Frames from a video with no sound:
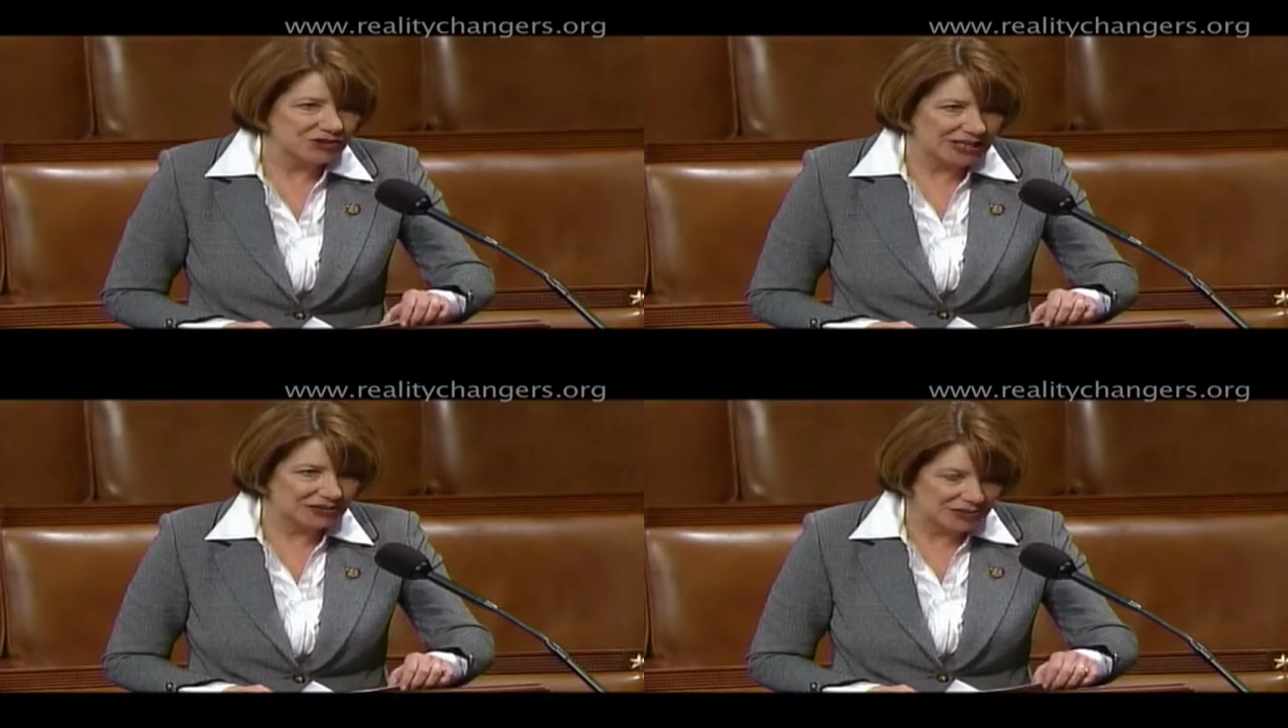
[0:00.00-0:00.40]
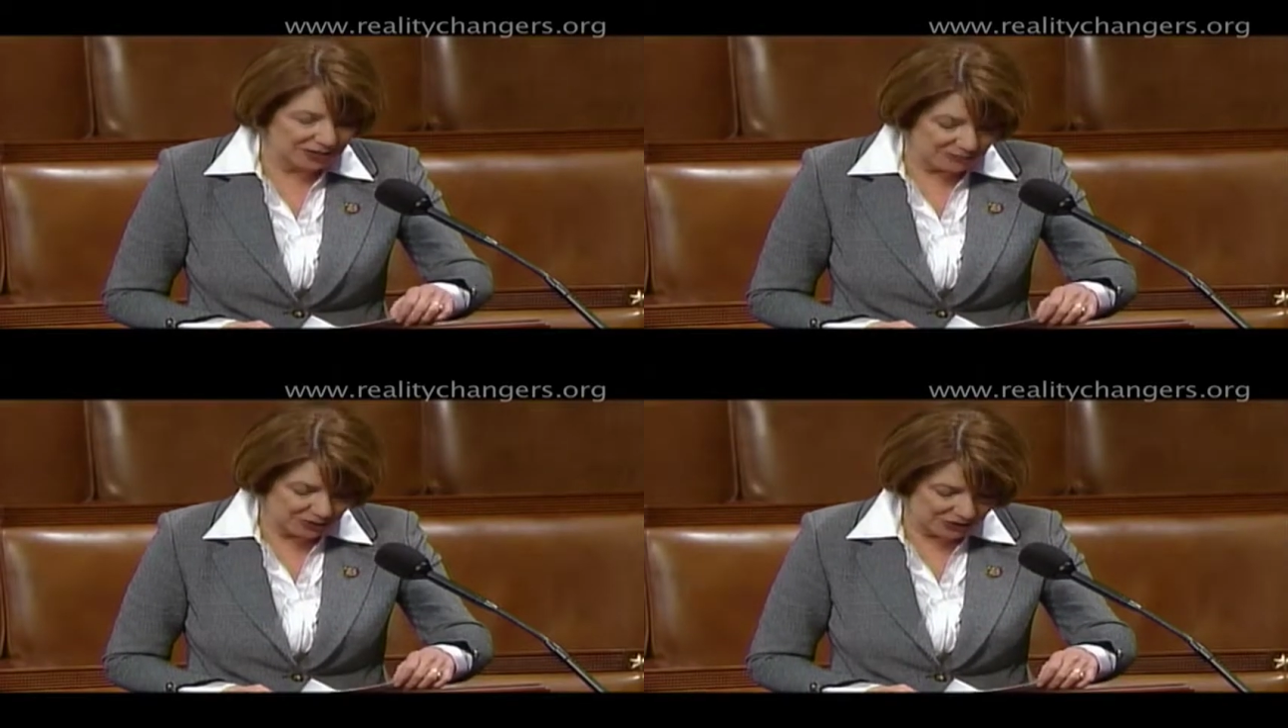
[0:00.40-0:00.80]
change the
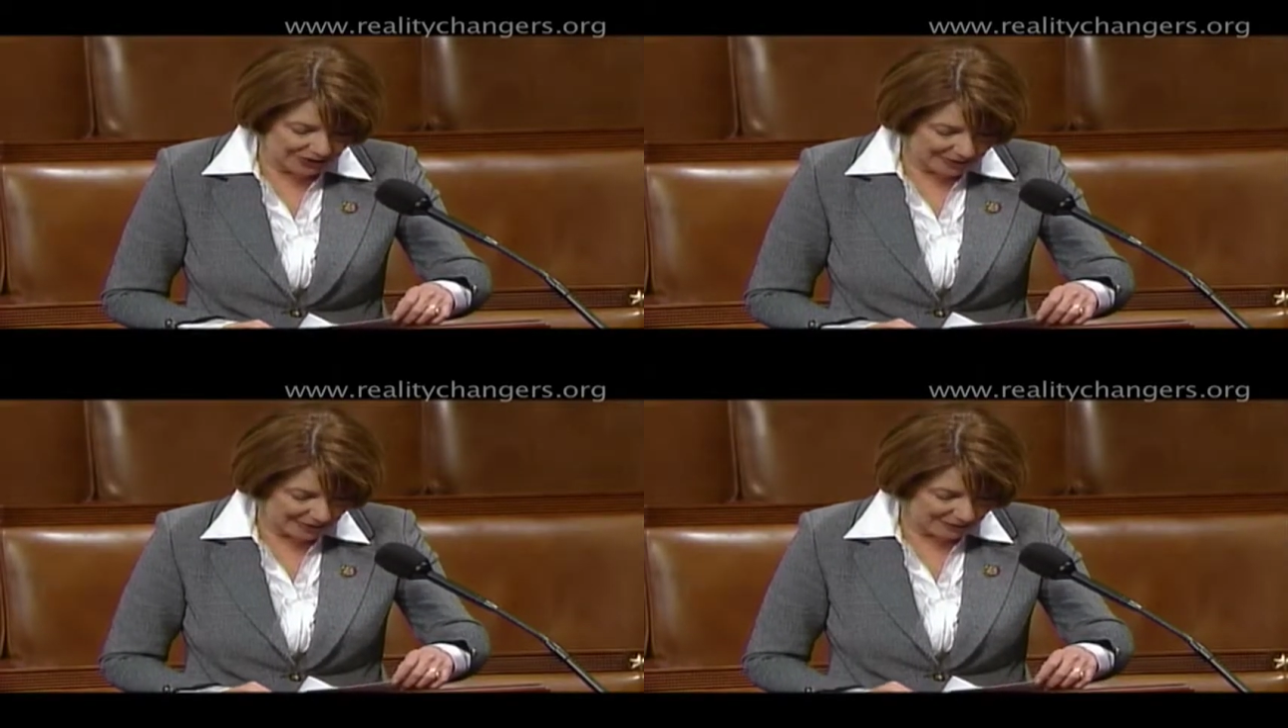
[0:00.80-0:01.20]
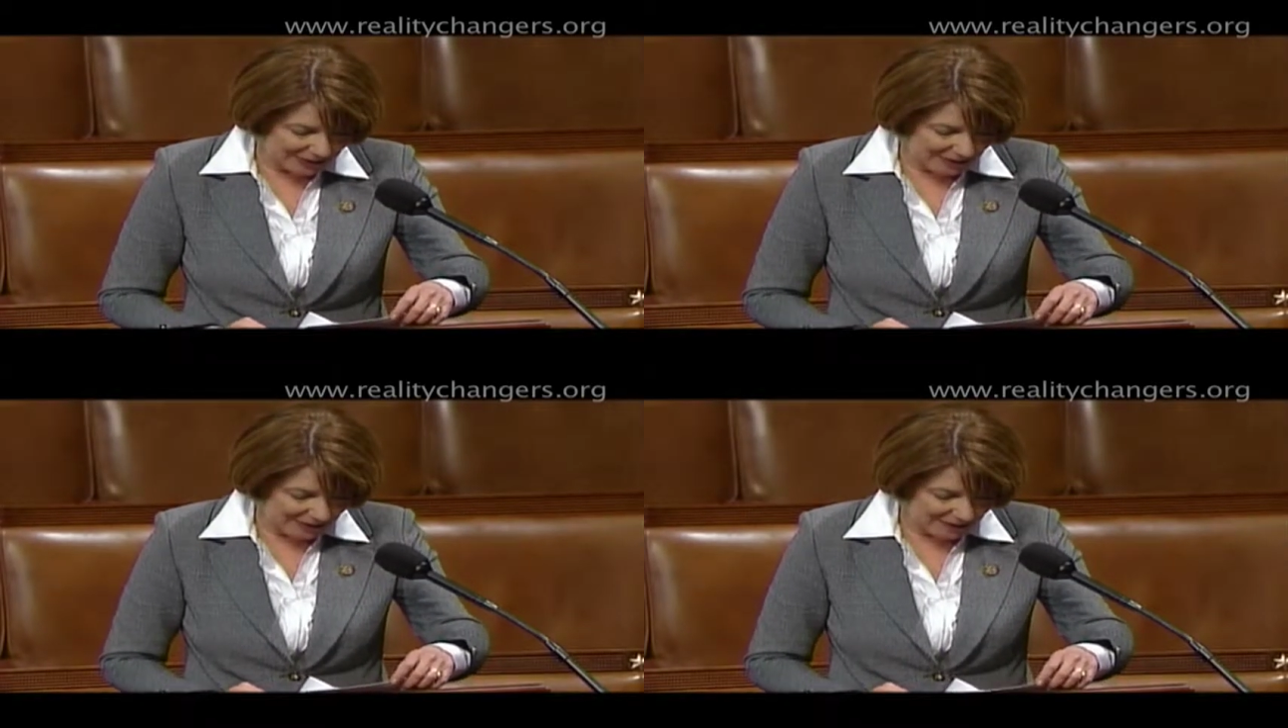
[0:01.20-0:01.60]
community
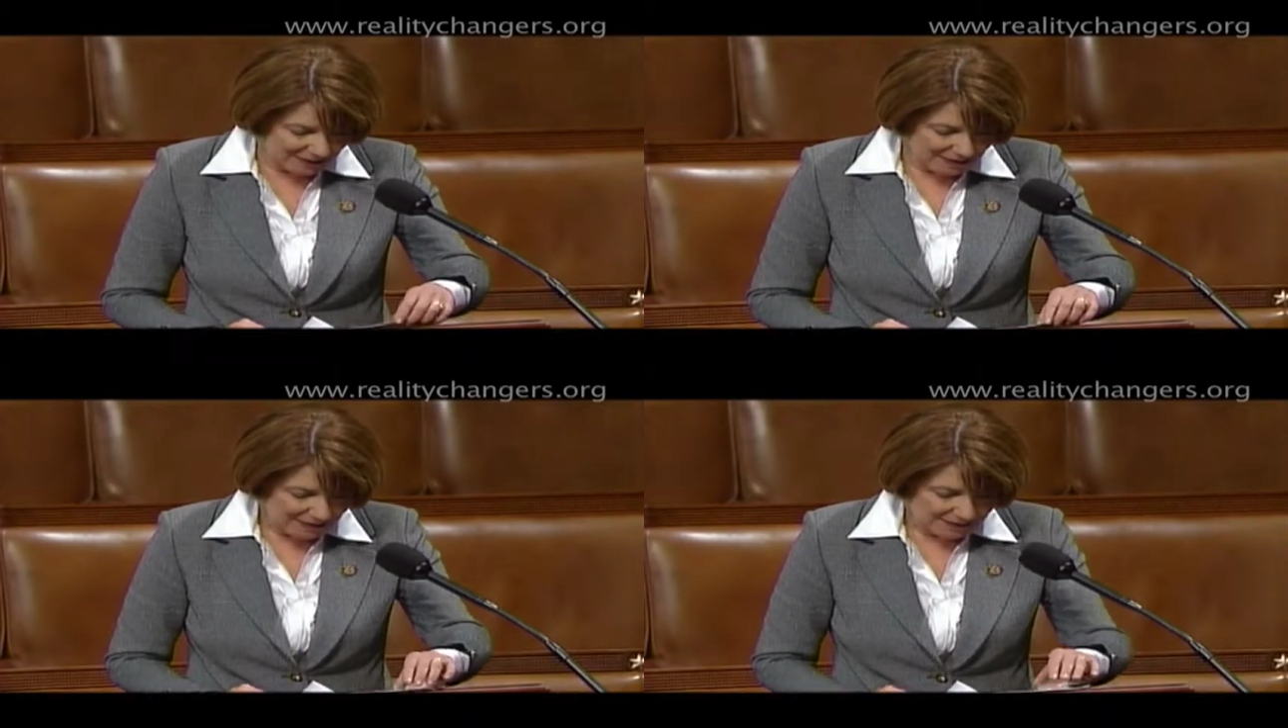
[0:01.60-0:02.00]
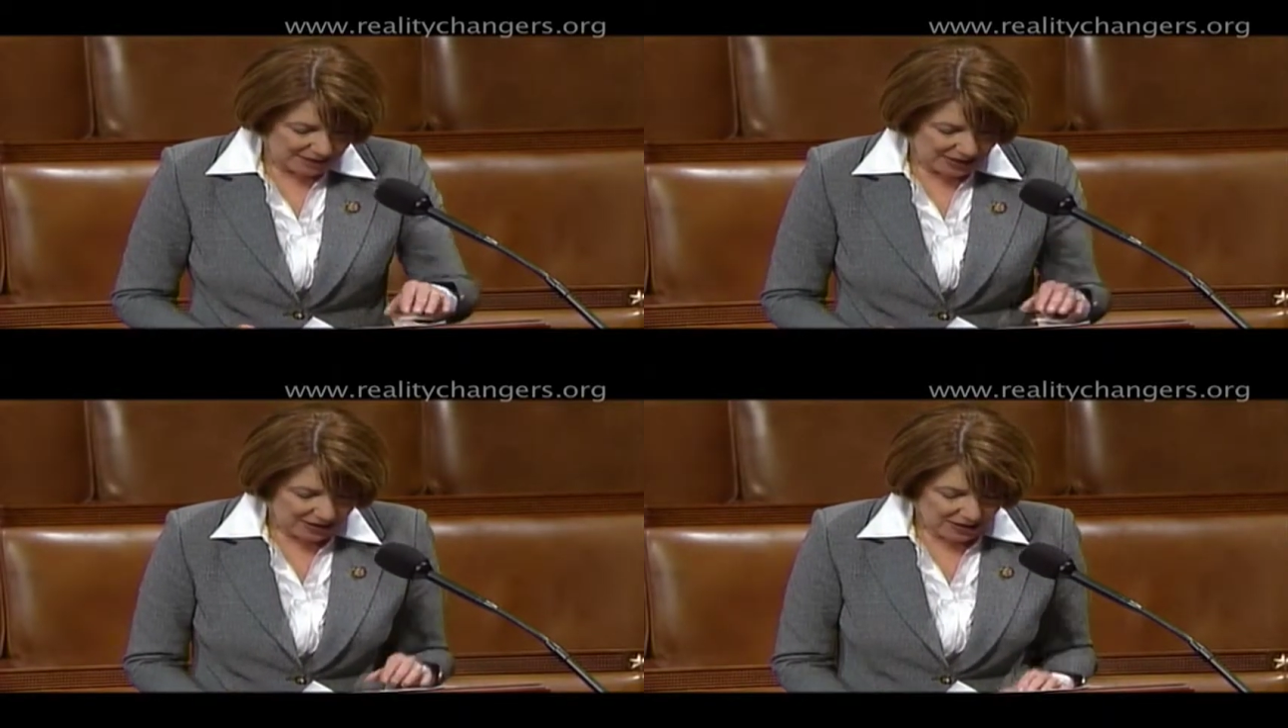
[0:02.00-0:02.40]
someday.
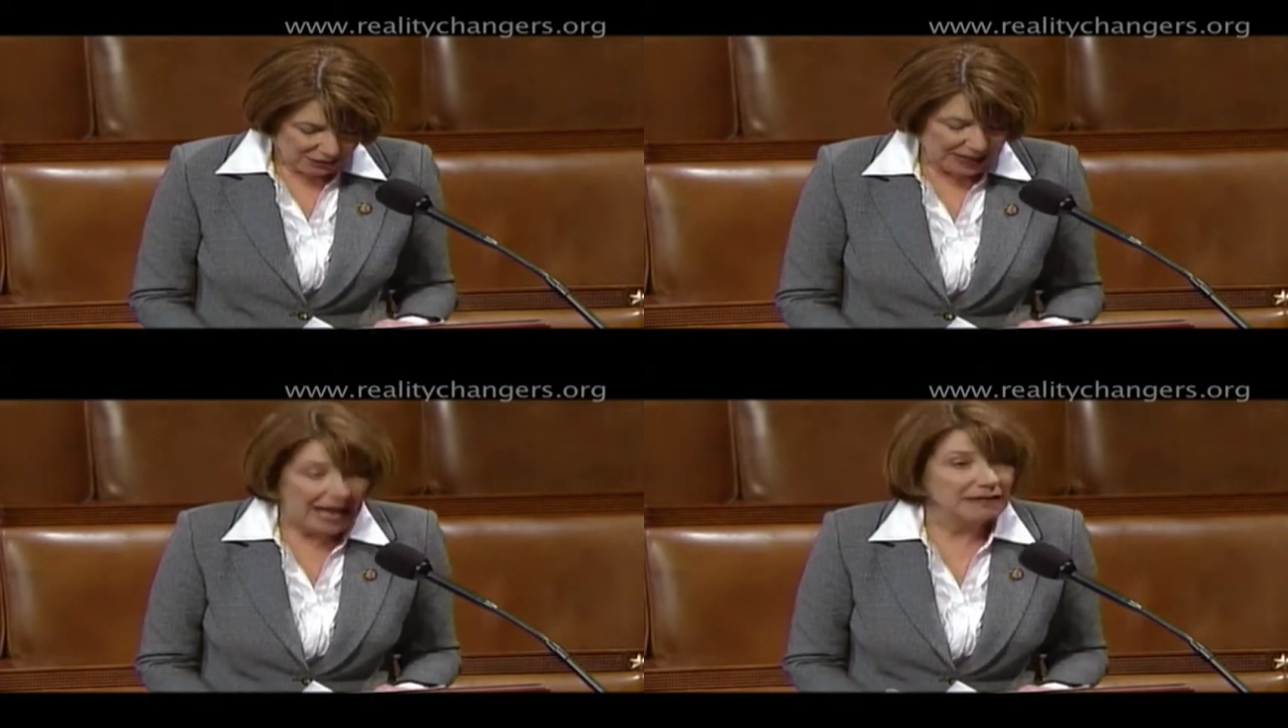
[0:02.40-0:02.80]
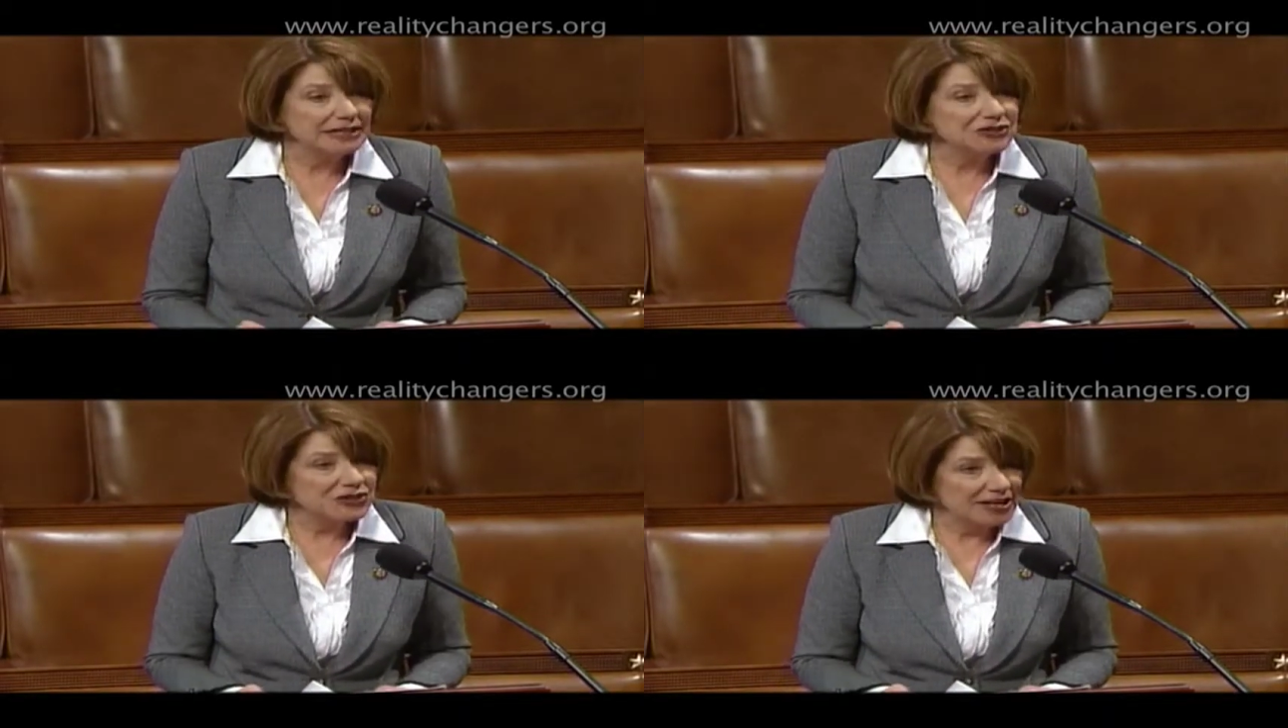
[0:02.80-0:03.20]

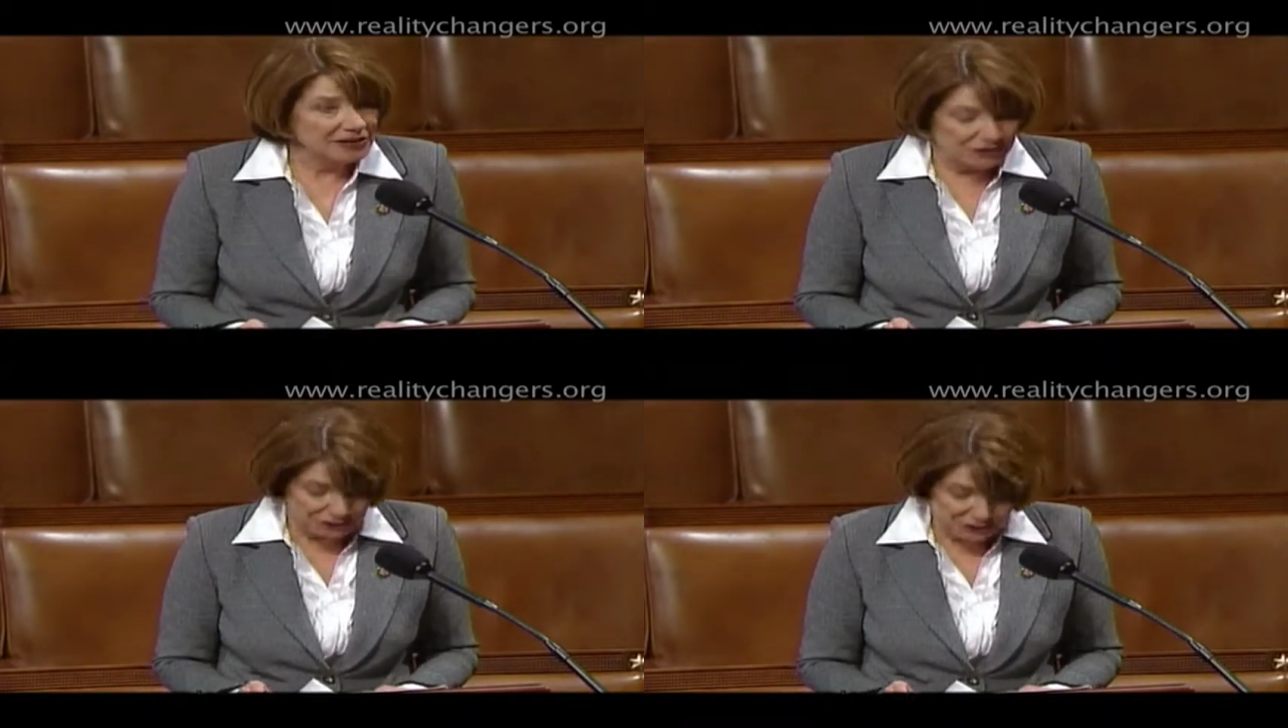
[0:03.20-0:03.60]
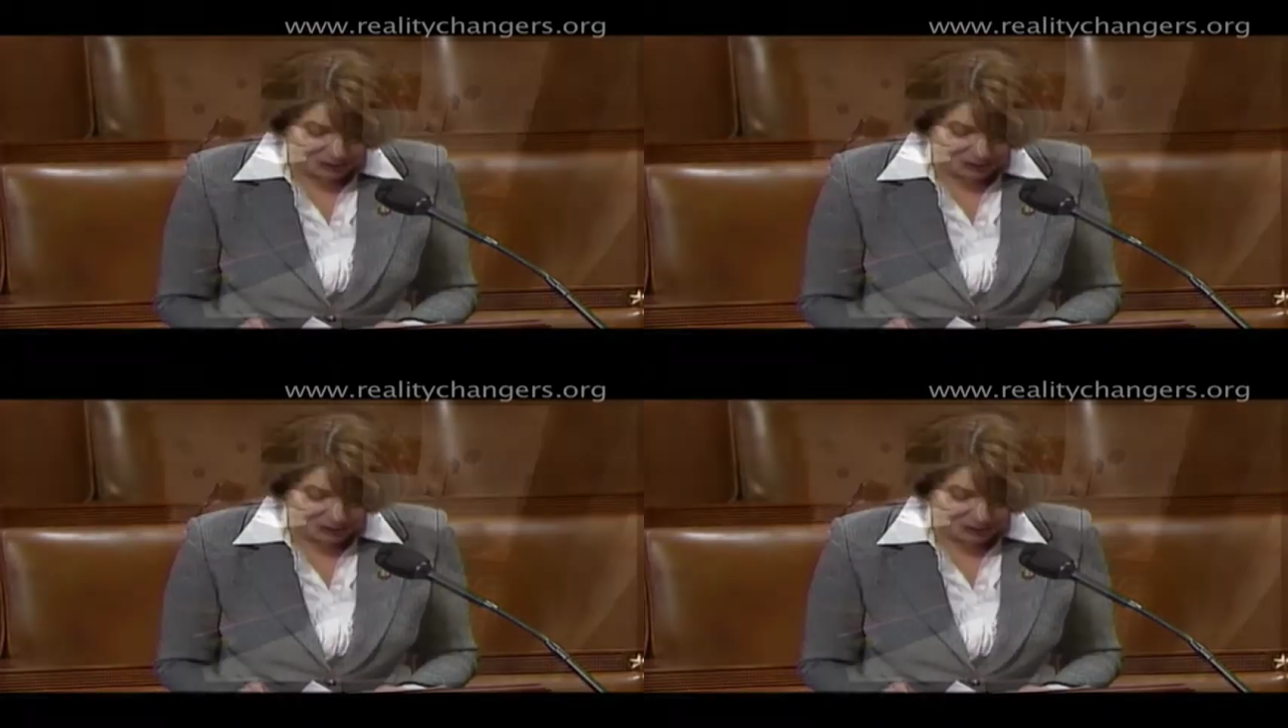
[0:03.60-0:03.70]
Reality Changers